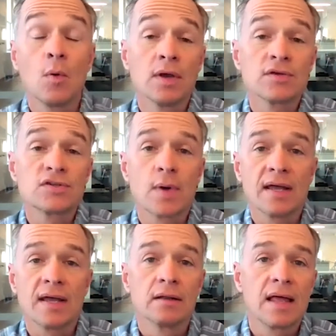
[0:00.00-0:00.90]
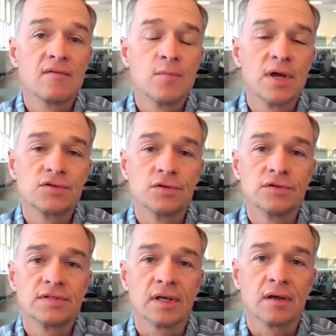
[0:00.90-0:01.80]
we also added a lot of
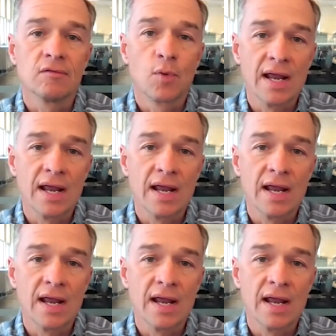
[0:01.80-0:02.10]
measures of